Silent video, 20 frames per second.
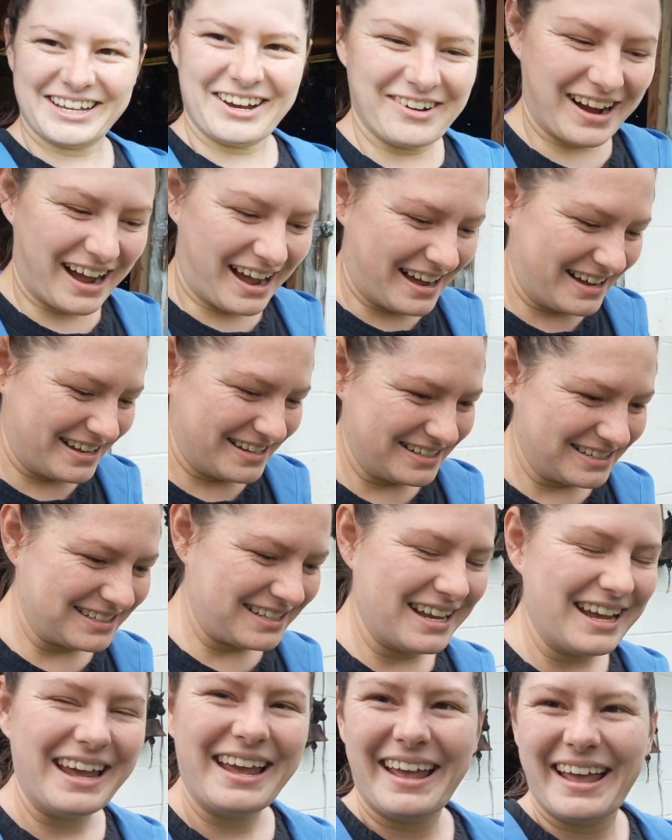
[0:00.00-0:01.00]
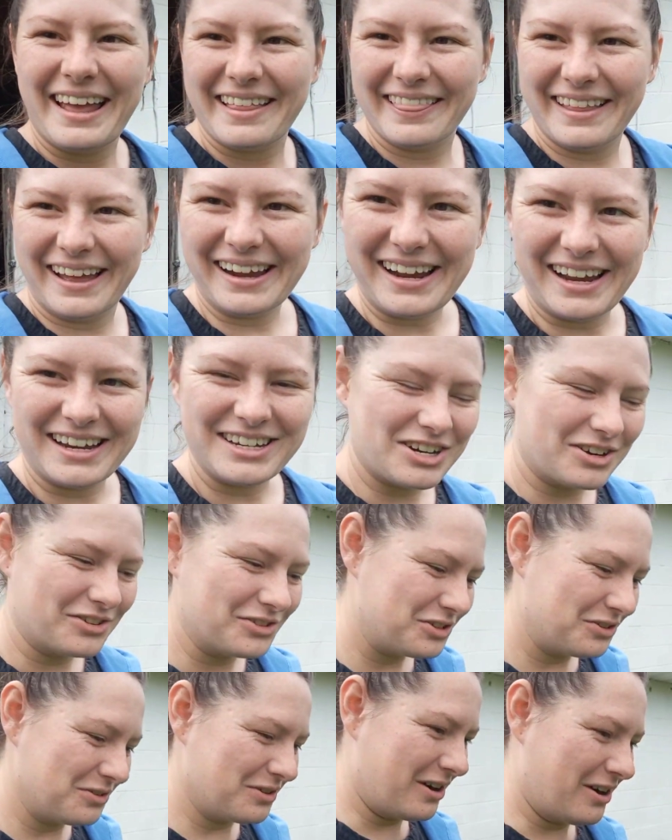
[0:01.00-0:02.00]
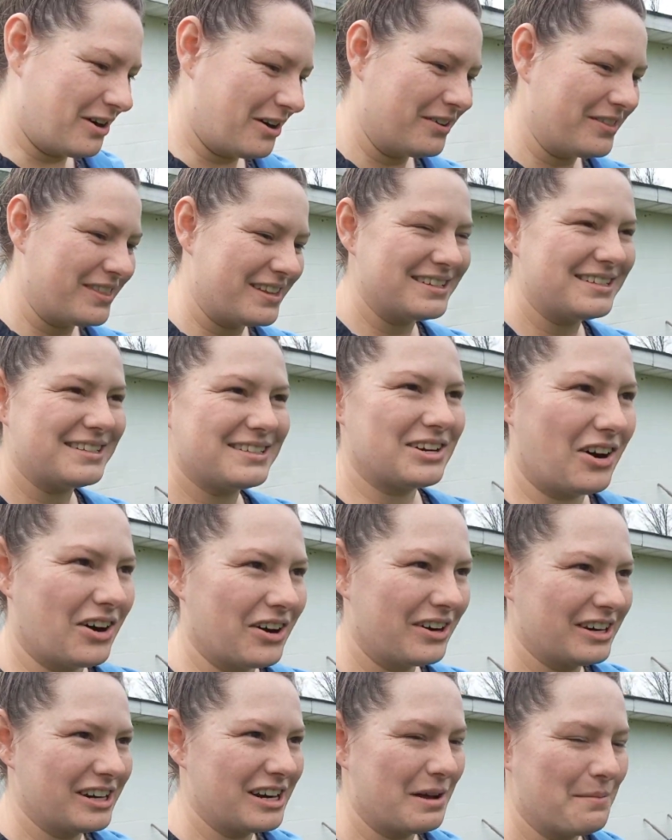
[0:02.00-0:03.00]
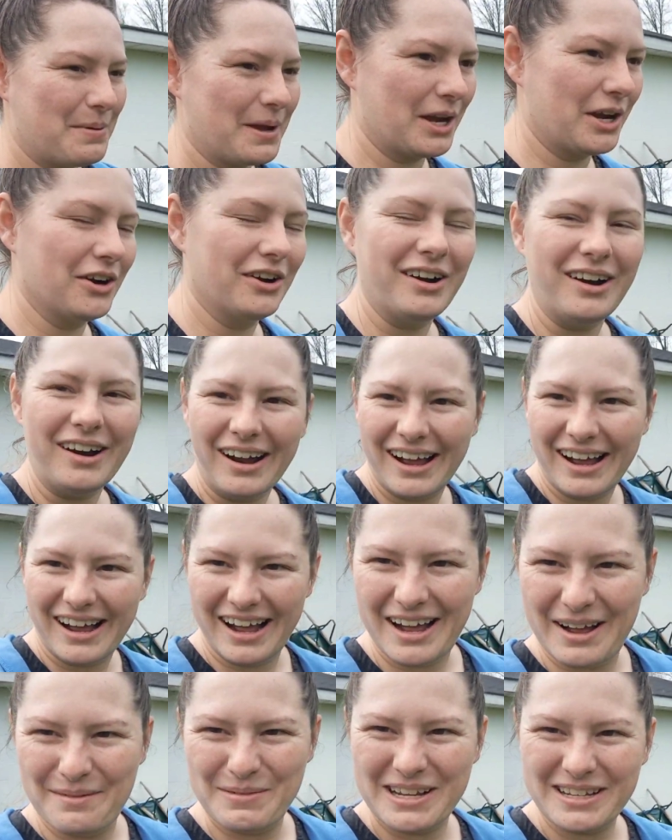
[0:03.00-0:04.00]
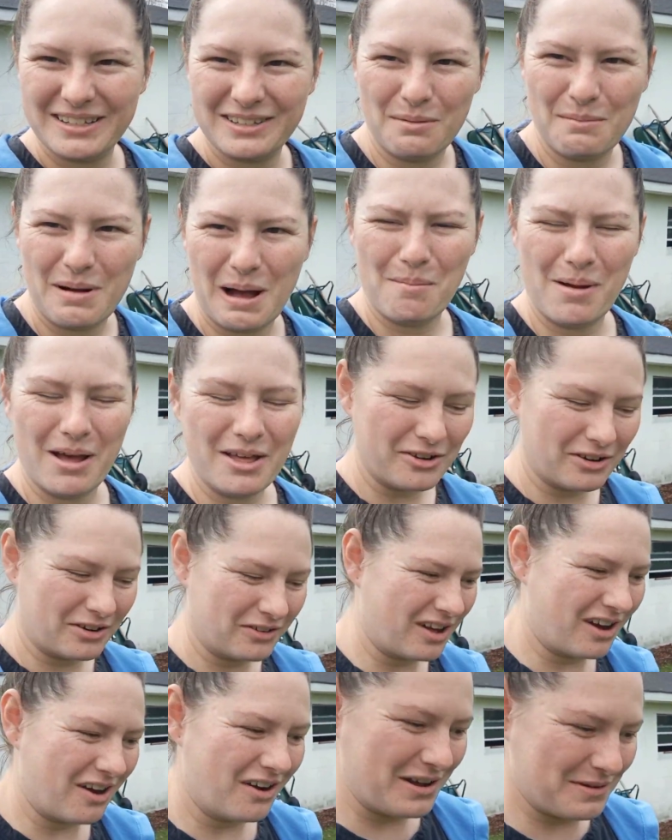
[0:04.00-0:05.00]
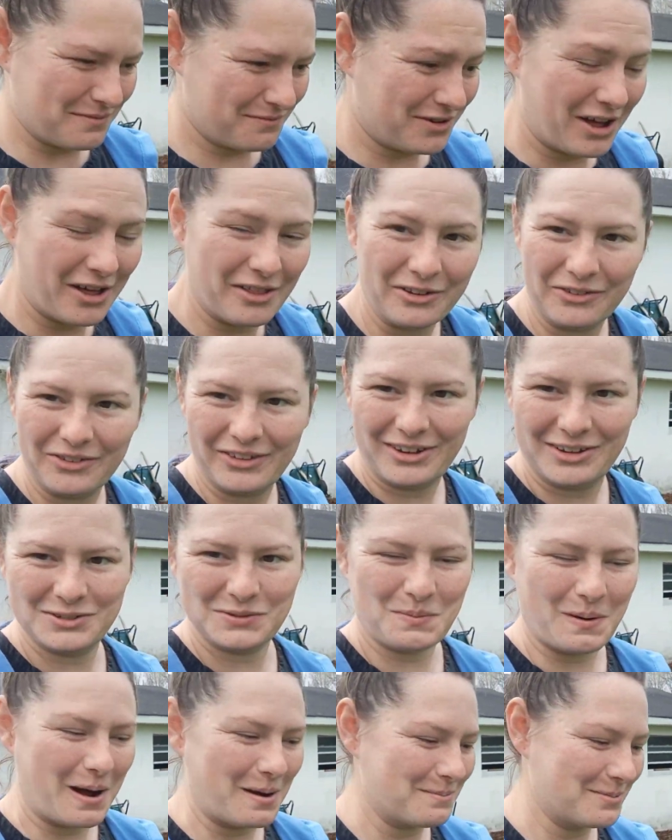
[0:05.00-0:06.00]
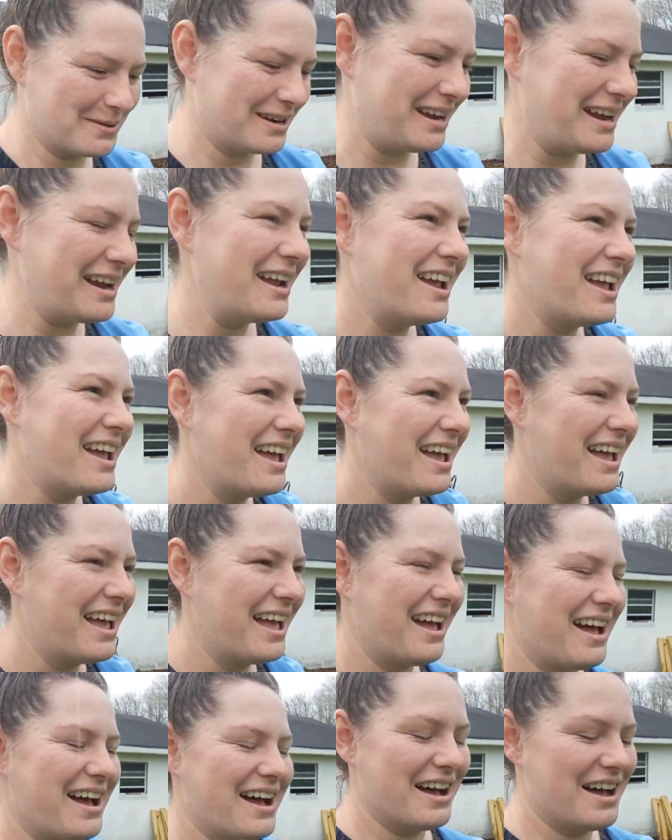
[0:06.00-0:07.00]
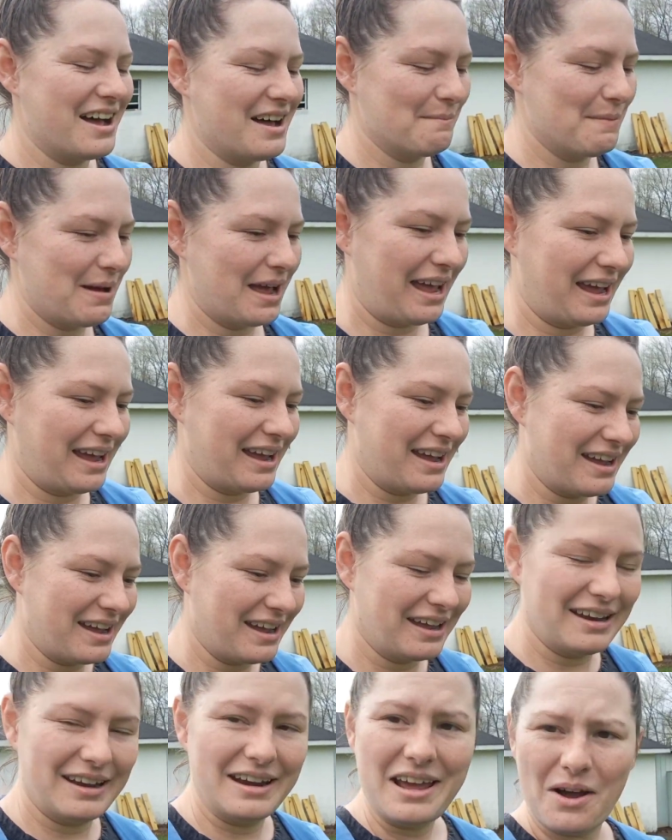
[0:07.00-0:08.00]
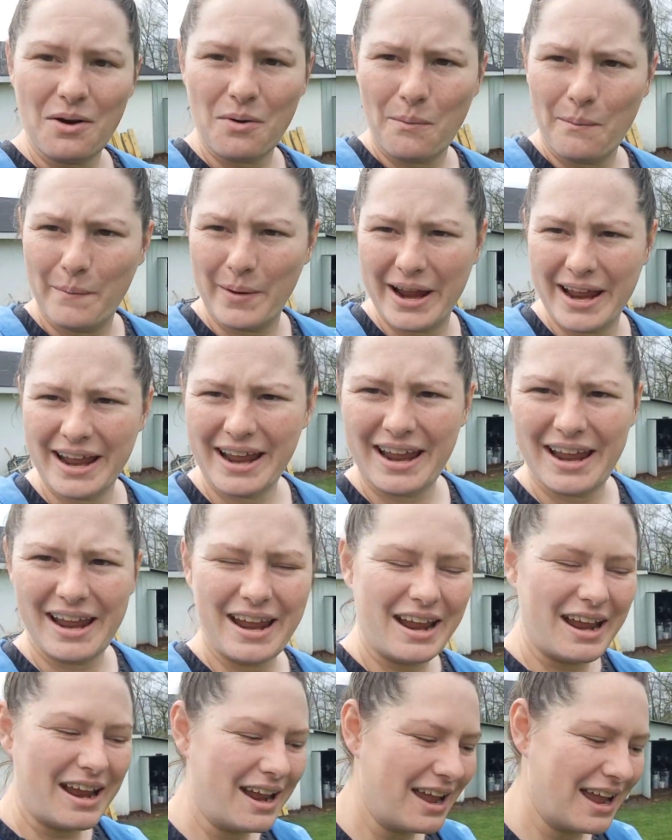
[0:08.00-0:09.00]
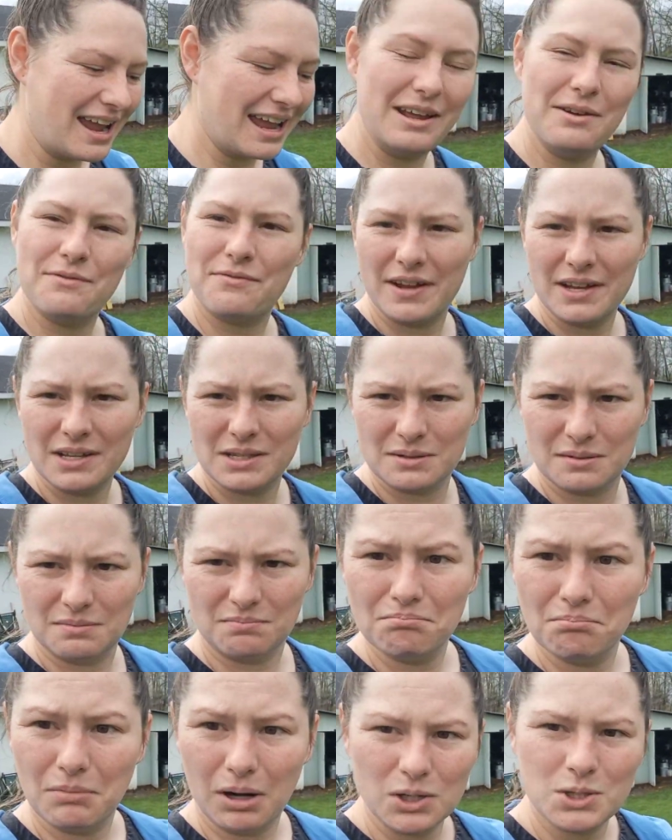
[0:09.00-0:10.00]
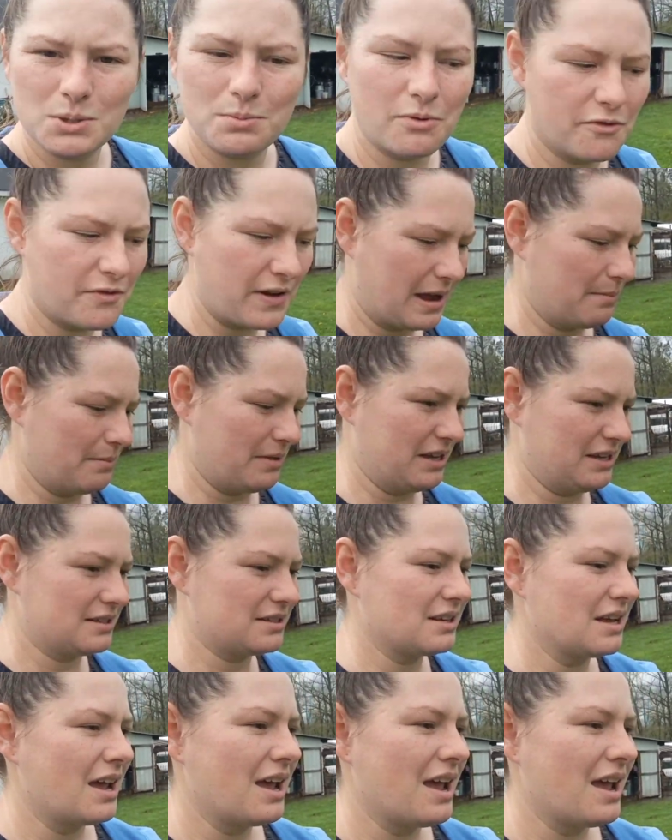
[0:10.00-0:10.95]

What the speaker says: So guys, like I told you all, this garden up here is on my mother-in-law and father-in-law's property. And it feeds multiple families.